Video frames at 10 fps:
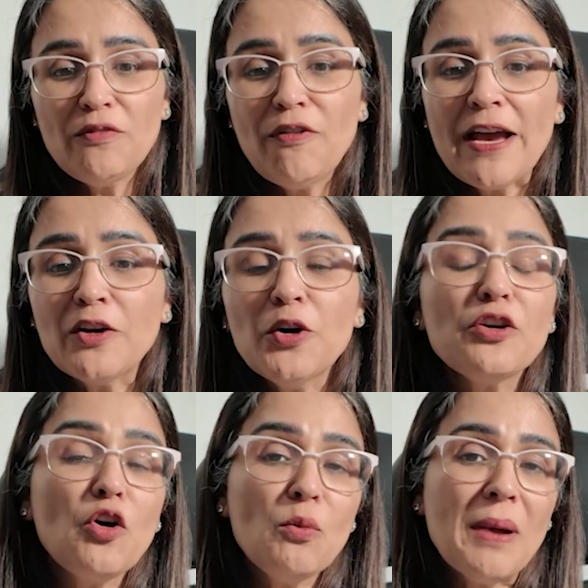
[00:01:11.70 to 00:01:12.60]
if I could
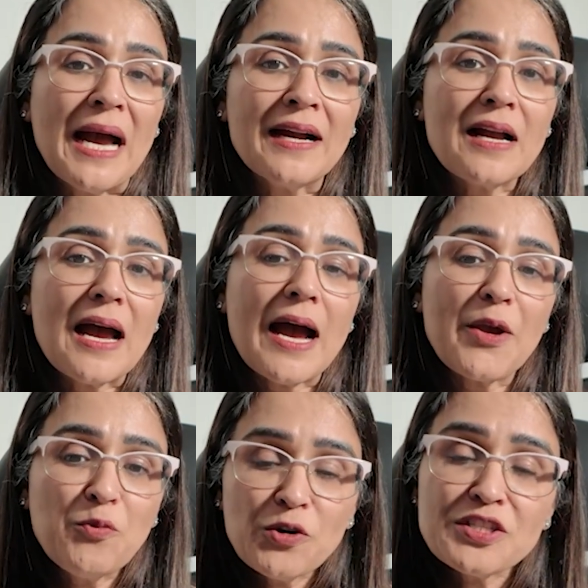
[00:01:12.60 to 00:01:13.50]
go back, I
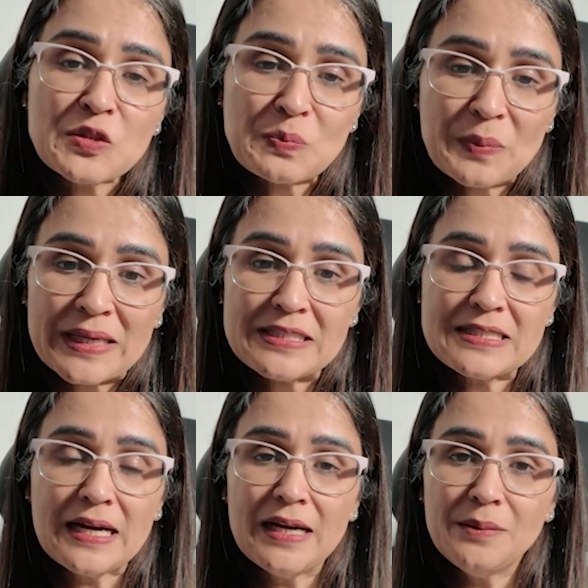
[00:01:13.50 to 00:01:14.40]
would spend
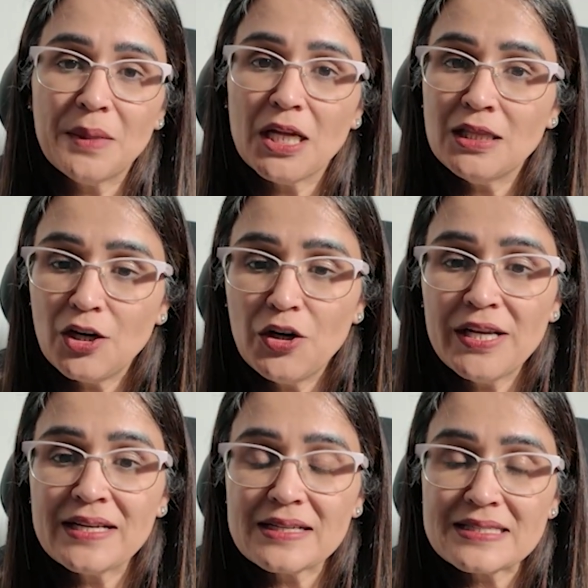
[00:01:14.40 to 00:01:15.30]
time
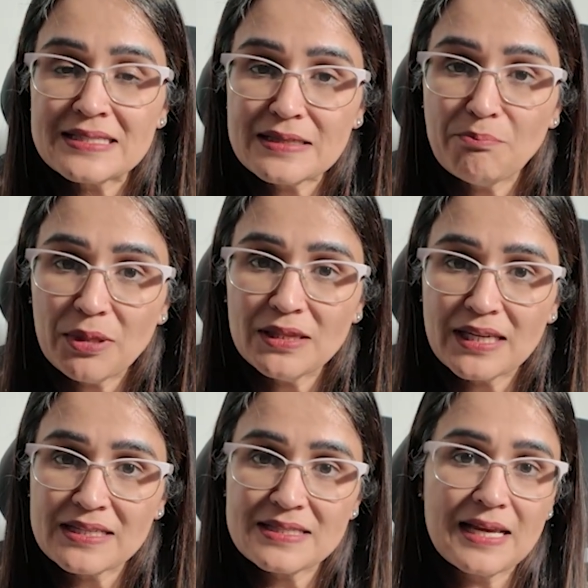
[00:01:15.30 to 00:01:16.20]
learning simple
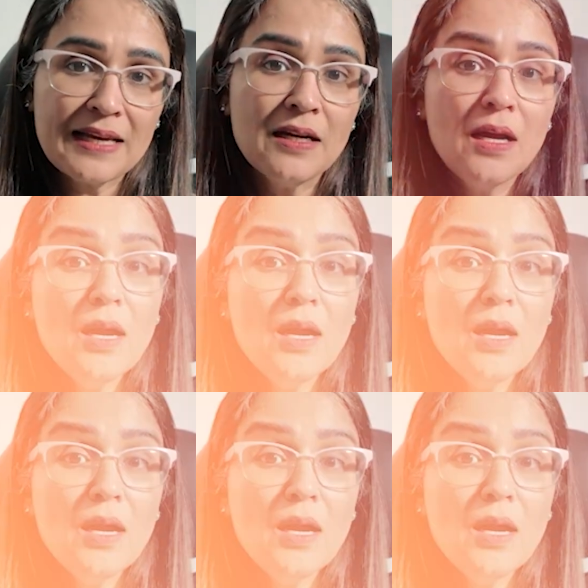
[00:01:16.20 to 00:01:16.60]
things like